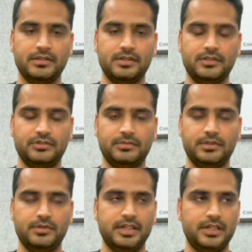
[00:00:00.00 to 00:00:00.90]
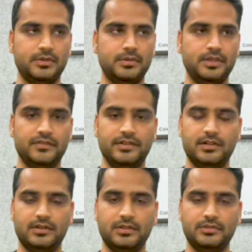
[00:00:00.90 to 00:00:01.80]
Consumer don't need to go and fill
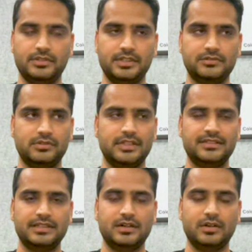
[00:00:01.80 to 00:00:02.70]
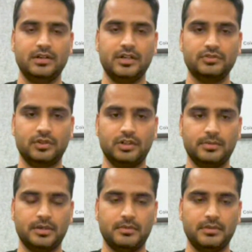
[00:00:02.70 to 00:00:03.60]
all those details. So these are all now solved
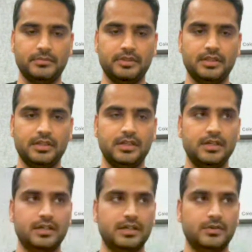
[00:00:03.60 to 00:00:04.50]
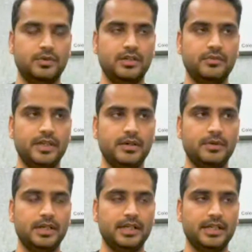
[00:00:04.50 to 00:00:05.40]
problems. What we are
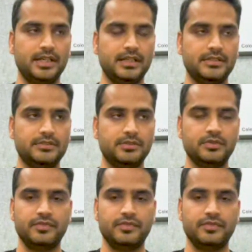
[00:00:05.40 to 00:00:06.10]
working is to